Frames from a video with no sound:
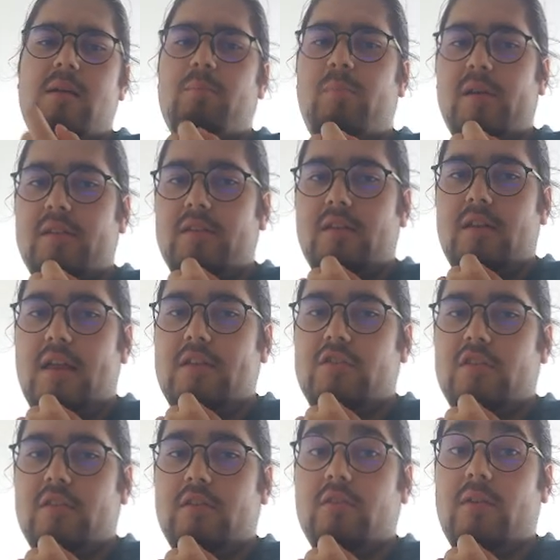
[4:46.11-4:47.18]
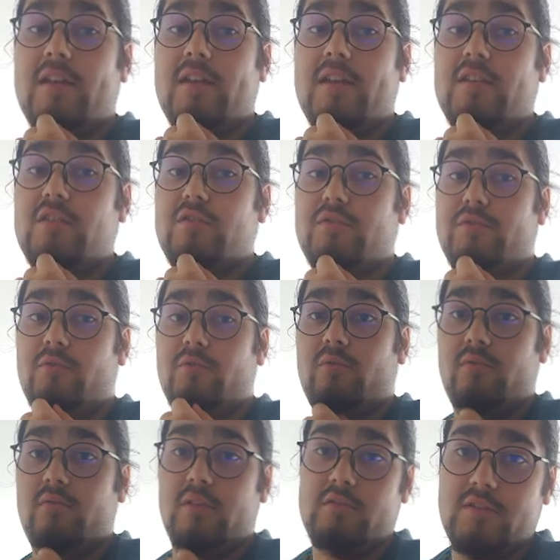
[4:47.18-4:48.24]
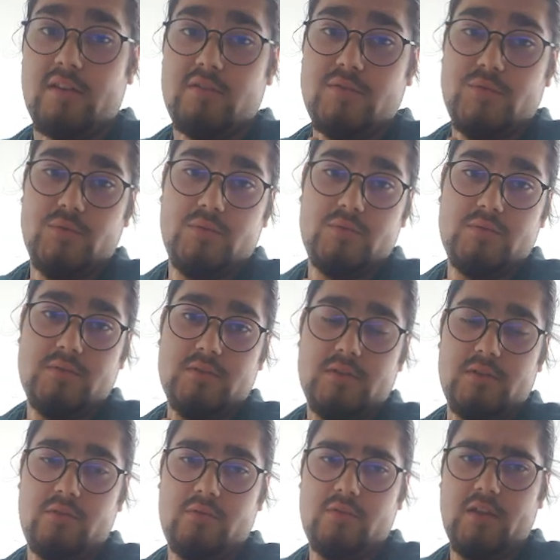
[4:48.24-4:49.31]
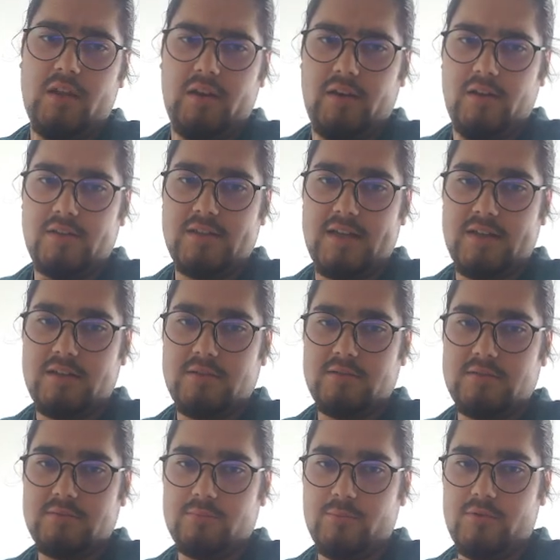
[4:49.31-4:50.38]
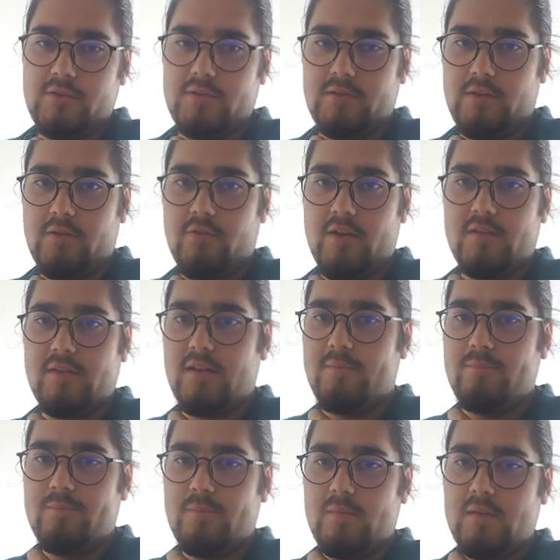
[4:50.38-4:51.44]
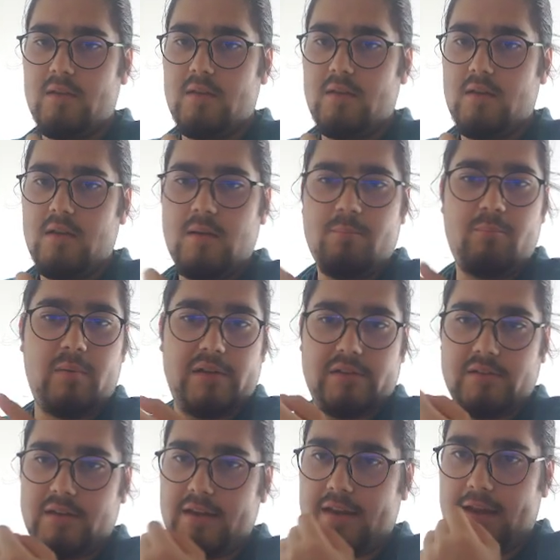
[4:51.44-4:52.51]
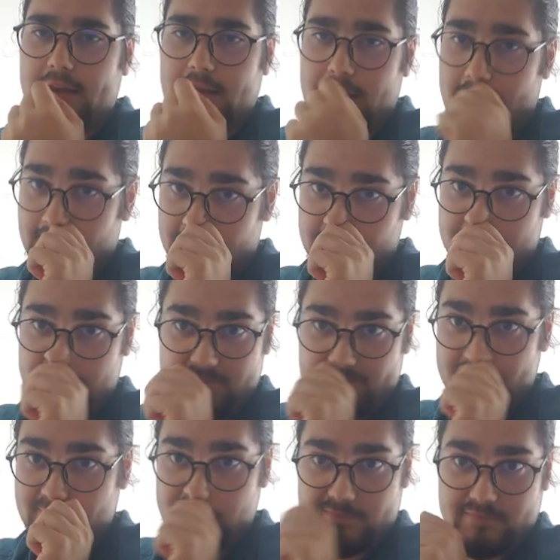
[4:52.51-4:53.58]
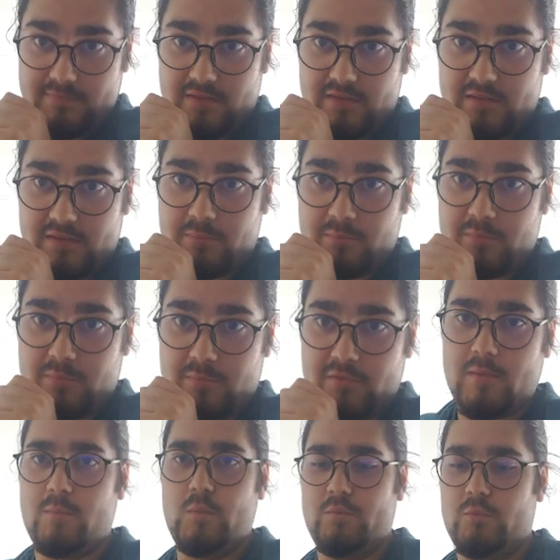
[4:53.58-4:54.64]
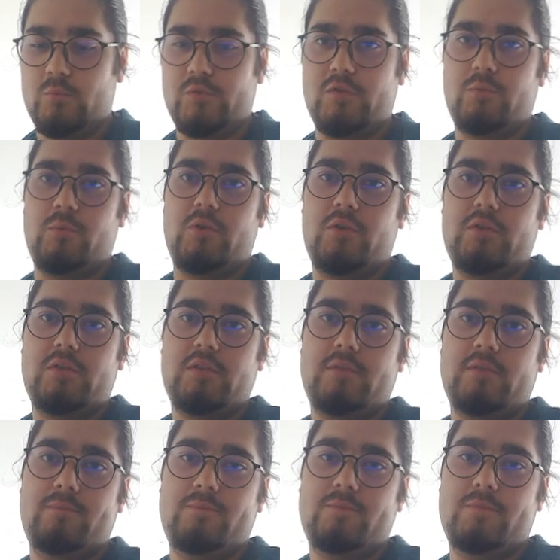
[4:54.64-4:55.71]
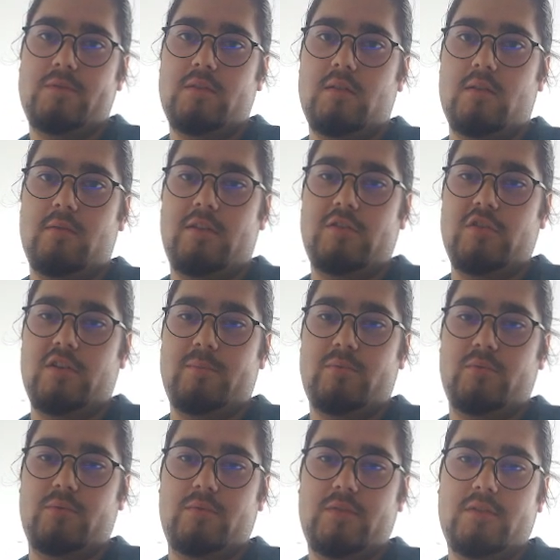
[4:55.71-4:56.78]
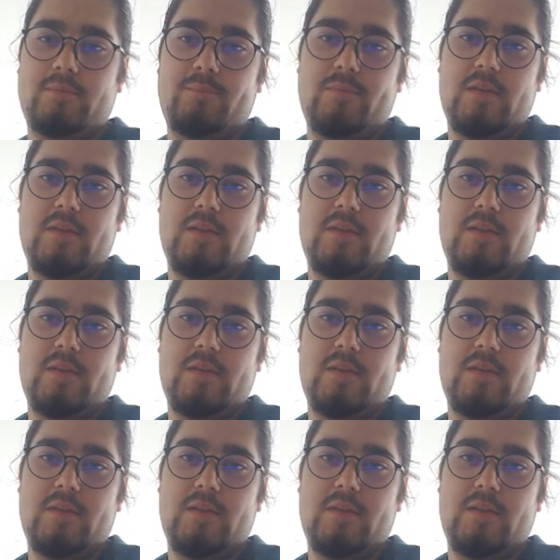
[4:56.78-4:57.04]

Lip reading: But engine, h4, and this is h4, and you start an attack, which is crazy. But in any case, this bishop a3 move also works. The engine approves.